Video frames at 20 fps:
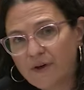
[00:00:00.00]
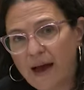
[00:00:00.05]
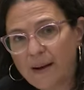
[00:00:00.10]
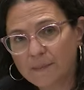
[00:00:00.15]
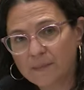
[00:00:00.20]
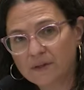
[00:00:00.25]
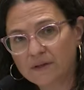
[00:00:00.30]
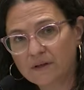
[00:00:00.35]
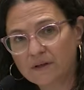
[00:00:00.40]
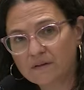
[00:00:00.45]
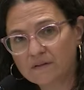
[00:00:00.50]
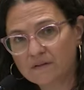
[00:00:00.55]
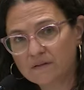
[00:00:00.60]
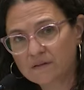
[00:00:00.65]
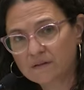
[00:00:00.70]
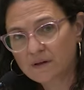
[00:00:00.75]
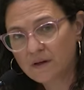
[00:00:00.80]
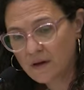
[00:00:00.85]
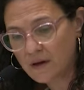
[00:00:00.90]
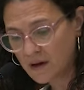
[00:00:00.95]

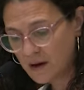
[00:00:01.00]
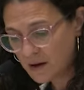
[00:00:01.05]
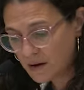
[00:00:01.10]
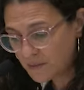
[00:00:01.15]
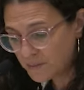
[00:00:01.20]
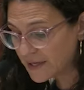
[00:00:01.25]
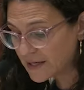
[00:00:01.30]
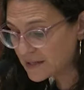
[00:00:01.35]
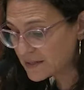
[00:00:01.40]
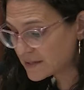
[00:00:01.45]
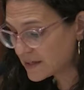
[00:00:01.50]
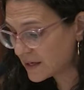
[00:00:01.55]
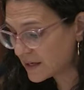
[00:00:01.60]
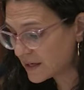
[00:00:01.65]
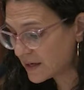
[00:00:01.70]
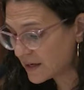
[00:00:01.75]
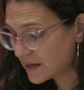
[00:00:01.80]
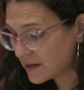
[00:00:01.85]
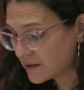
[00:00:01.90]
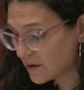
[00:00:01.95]
families,
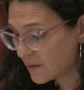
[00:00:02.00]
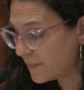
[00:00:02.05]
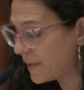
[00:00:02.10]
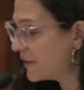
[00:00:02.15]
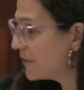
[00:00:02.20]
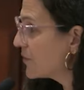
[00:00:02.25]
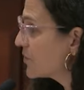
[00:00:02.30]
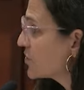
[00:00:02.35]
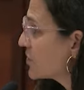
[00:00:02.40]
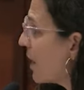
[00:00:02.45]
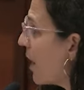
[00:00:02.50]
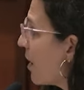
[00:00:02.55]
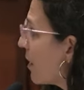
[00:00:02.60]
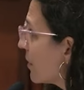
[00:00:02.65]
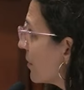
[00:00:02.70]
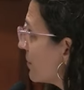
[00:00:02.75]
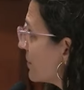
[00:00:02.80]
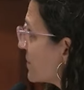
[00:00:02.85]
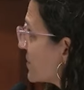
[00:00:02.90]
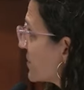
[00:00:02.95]
babies in their mother's
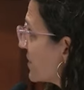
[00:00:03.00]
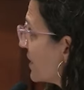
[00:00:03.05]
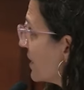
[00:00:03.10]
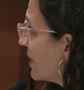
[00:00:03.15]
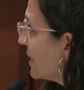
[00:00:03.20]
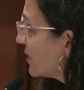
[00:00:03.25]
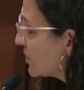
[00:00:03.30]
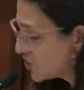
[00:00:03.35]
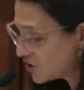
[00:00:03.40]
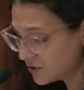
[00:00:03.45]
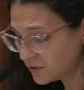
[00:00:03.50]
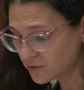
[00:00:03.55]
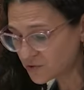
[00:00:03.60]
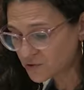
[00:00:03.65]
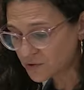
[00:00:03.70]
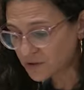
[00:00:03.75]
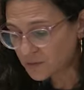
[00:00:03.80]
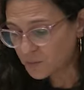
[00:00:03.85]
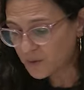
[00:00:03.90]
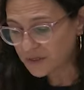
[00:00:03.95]
arms,
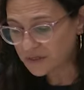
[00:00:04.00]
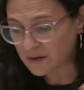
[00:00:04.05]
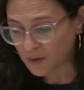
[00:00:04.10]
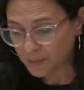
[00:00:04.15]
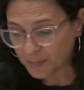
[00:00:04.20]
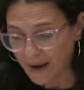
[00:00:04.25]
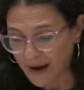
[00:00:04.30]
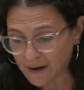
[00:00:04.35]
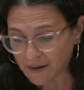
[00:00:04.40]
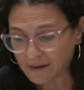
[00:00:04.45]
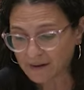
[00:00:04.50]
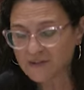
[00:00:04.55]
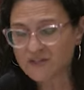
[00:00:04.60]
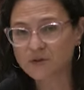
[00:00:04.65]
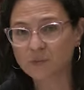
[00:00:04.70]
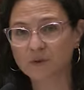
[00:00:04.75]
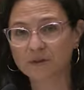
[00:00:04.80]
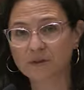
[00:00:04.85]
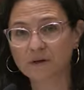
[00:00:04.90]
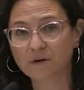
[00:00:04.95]
children with their
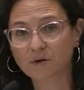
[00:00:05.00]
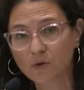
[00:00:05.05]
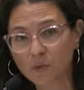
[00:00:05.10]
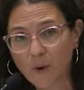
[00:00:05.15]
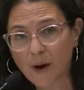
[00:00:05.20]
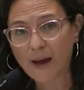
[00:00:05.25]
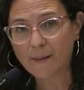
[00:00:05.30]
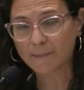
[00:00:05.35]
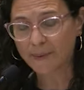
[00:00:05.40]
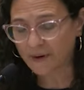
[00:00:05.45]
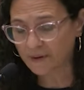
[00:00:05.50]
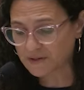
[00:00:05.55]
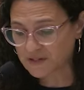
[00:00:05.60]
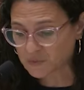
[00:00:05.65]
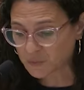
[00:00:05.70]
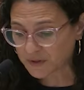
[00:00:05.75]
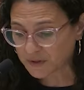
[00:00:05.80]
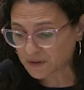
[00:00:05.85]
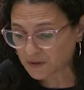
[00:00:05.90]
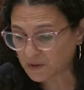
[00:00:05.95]
parents, with their
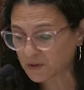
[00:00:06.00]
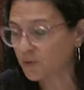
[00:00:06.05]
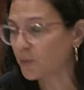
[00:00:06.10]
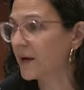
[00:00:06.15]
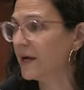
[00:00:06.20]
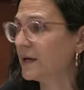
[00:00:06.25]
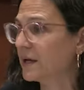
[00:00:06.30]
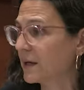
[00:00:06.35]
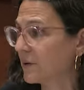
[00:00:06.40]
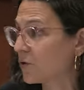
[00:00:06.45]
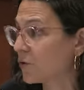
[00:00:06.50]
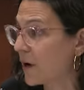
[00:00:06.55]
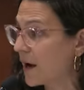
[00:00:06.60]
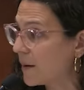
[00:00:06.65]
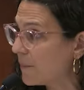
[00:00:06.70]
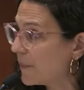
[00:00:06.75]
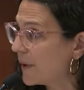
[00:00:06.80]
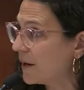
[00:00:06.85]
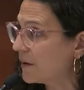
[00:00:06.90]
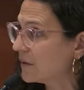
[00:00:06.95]
grandparents, with their
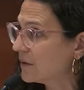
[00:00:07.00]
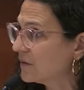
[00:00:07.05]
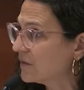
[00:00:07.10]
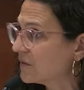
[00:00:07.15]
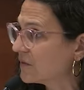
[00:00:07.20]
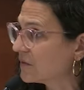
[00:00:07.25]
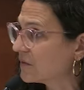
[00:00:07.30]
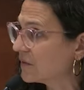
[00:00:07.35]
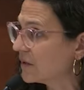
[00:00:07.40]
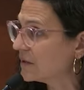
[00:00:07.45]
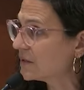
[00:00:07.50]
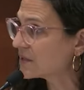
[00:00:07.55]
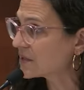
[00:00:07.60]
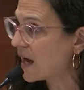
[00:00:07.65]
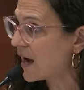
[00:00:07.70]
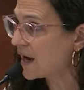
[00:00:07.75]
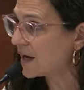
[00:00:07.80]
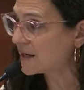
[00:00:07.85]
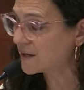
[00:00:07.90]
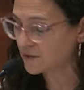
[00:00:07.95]
great-grandparents,
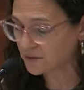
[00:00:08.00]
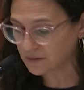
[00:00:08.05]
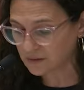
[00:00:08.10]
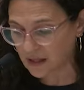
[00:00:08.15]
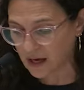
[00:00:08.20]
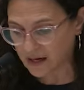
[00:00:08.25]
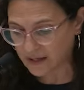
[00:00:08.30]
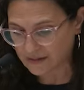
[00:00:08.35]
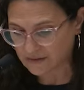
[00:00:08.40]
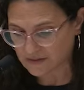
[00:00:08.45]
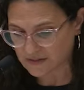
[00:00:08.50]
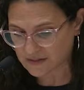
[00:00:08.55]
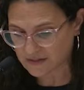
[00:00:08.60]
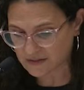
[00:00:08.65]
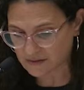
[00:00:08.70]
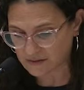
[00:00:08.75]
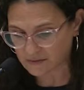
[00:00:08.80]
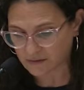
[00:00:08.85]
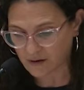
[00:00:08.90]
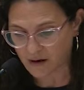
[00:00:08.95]
entire
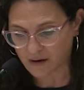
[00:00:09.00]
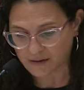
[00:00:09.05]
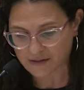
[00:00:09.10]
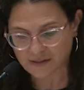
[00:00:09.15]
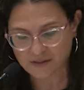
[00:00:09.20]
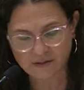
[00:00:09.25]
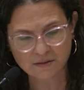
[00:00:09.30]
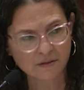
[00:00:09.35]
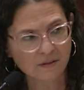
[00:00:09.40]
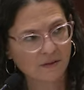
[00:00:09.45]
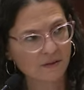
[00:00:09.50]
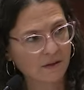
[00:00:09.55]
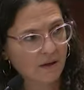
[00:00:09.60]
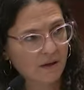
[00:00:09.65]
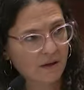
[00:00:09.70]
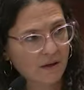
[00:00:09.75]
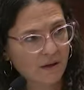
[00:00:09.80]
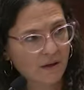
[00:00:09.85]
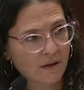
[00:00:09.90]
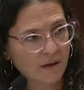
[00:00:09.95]
lines lost,
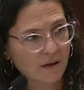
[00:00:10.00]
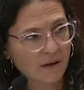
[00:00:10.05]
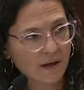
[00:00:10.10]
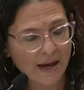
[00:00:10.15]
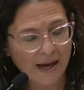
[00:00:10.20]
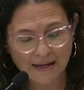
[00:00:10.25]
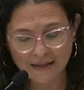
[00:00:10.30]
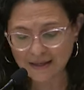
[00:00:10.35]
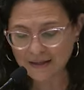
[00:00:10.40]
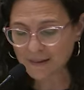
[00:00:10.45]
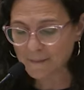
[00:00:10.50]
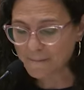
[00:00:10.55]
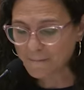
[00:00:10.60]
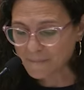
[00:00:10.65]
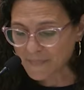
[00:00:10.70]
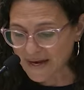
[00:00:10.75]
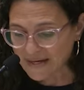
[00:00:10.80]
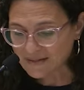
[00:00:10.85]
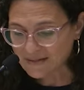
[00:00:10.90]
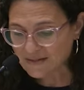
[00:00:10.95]
and an
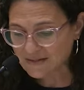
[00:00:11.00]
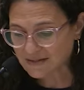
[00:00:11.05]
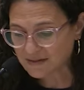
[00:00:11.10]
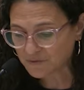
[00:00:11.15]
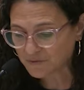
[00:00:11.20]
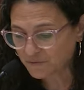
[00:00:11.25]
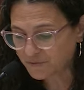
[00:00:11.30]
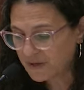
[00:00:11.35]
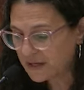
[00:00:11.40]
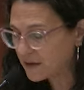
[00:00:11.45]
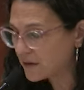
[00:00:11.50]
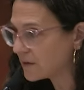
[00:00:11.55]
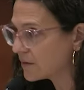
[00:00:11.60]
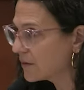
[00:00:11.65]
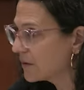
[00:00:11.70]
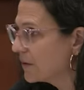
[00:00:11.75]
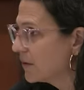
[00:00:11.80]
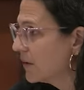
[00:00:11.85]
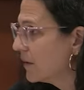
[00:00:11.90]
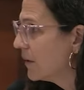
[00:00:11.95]
immense
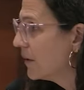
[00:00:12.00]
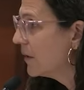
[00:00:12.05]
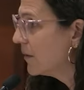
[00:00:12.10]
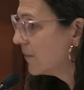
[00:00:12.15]
fear